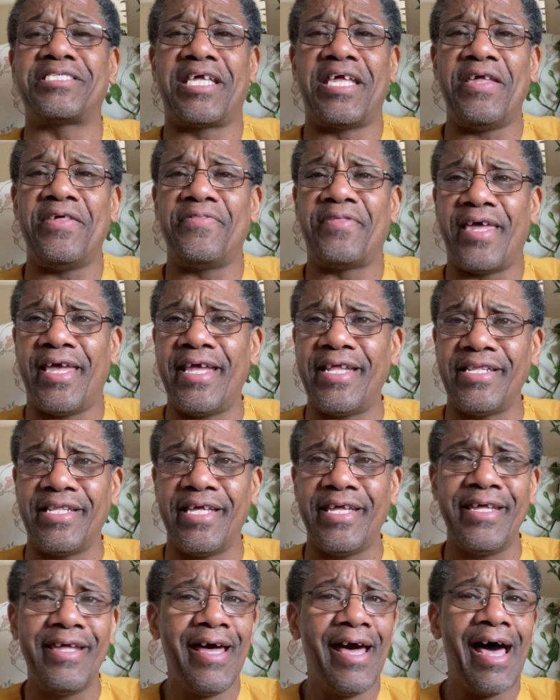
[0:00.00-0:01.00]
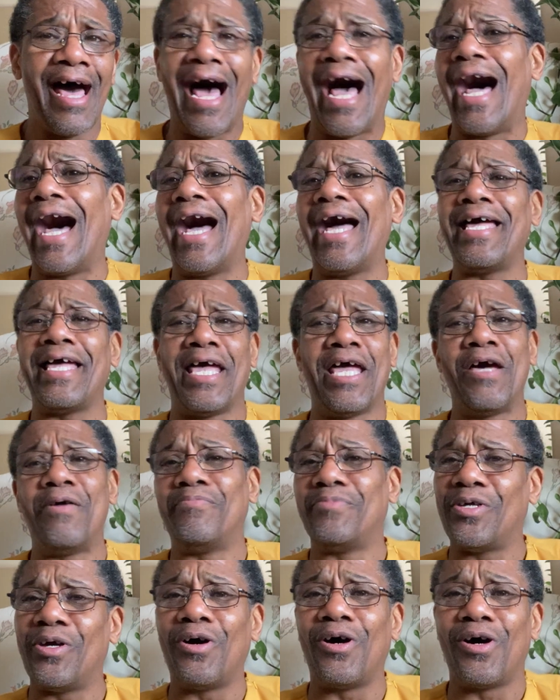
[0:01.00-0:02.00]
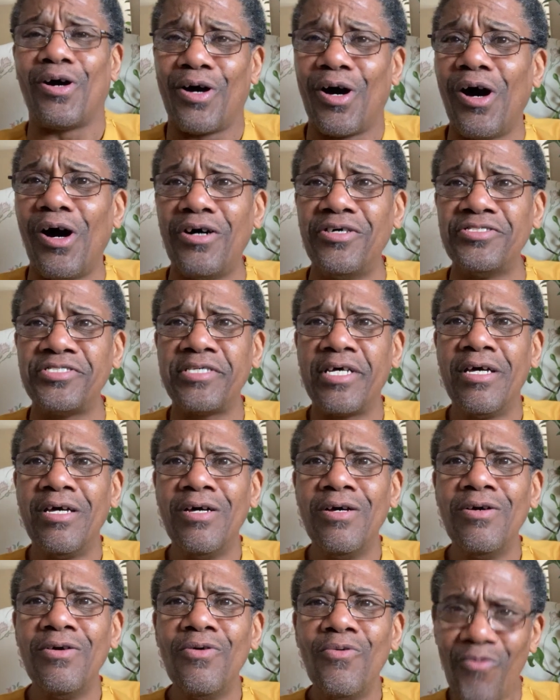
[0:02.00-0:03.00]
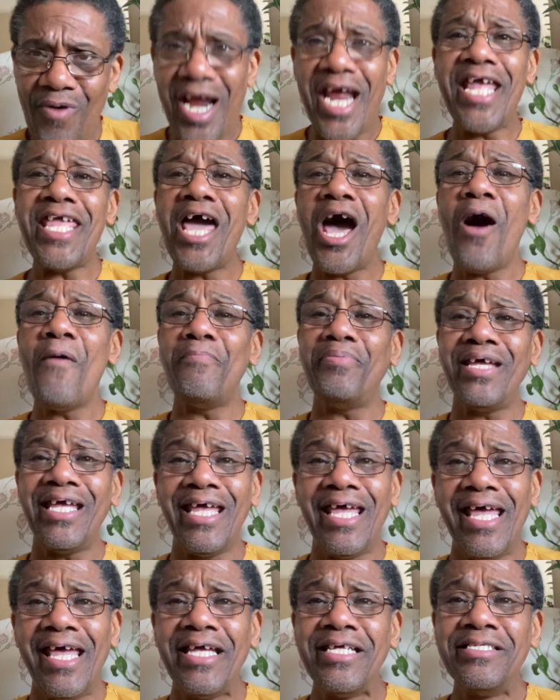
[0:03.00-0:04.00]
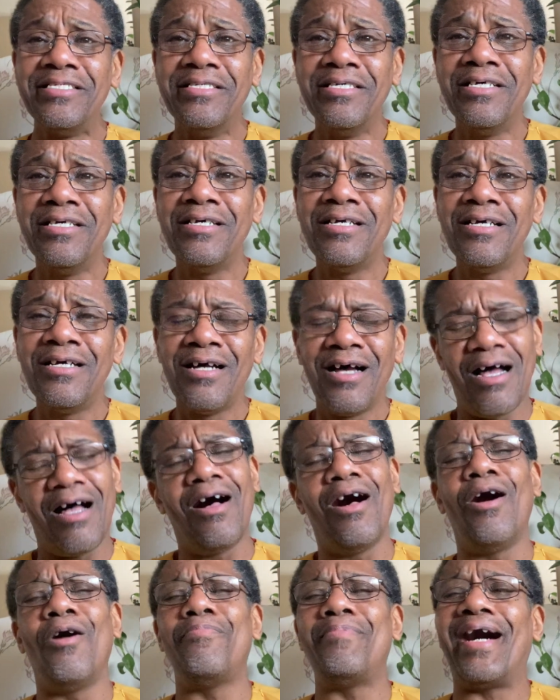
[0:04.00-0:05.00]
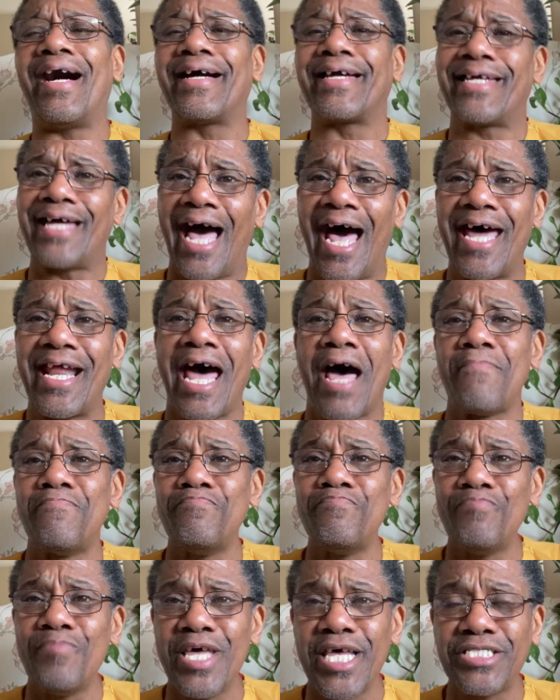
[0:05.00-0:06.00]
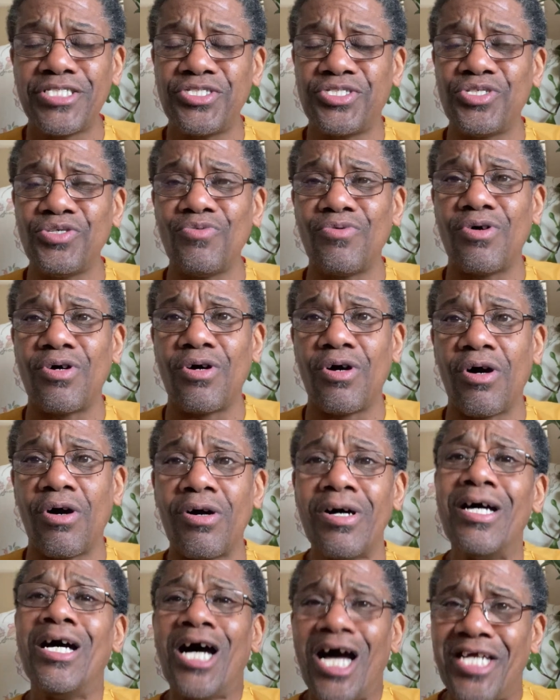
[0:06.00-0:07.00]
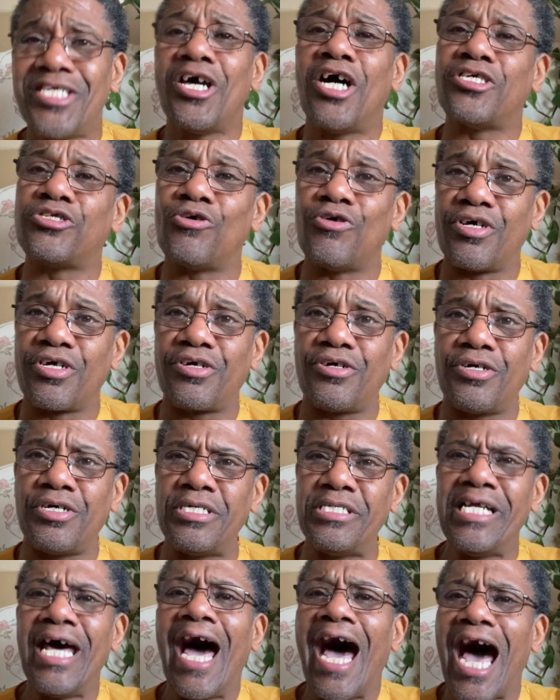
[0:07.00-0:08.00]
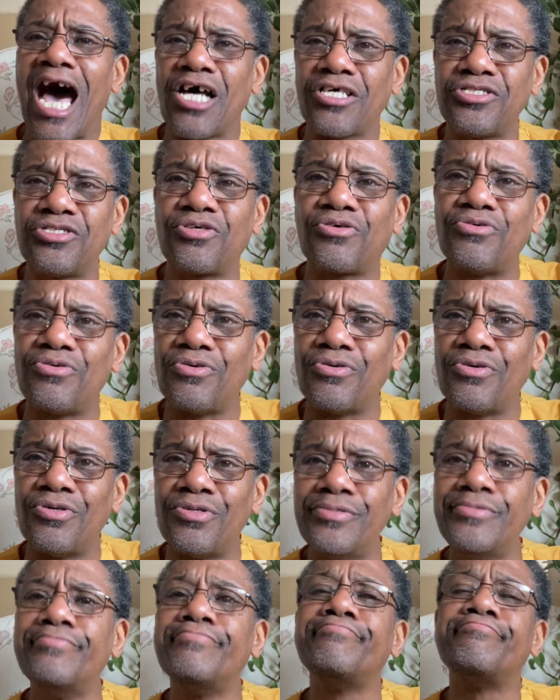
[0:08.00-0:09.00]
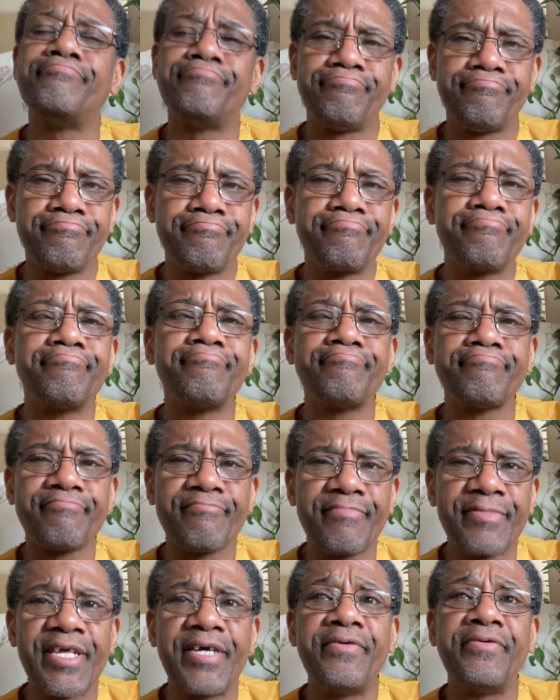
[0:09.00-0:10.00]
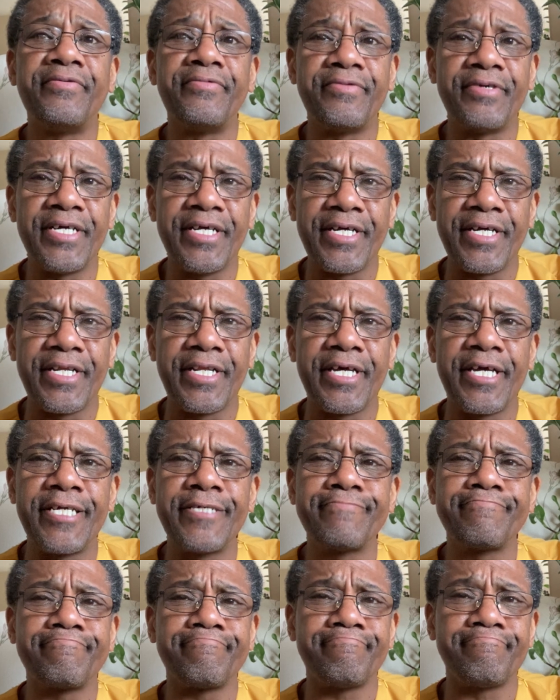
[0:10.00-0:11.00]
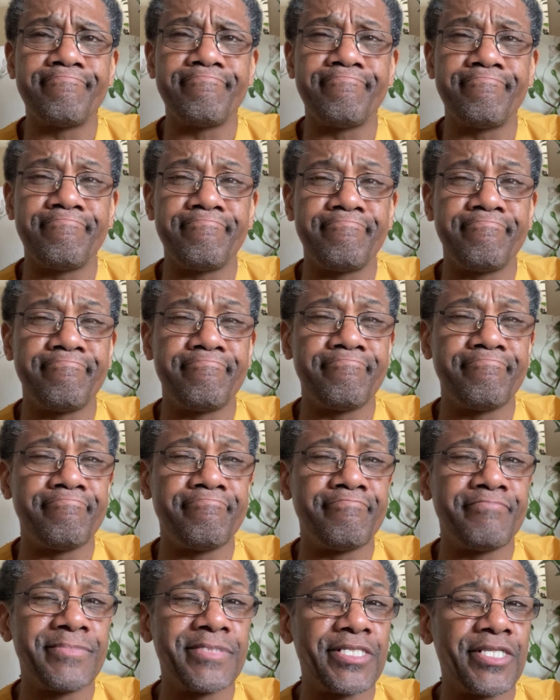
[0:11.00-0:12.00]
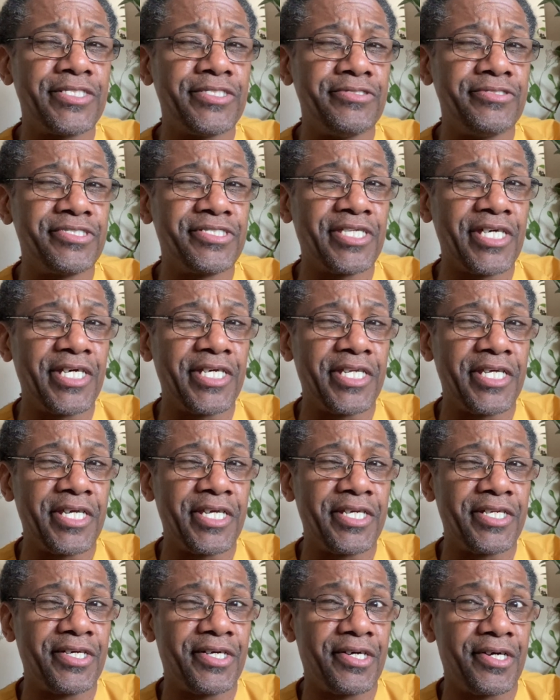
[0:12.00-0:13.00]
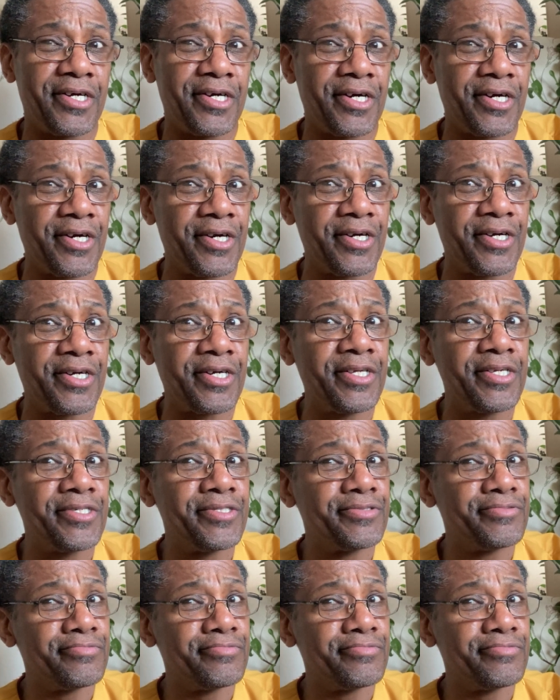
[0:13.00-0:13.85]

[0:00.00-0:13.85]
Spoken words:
Keith Henley. I am your host. Where y'all been? Oh my God, I missed you all. Y'all doing good? How's school? Really? Are you studying hard?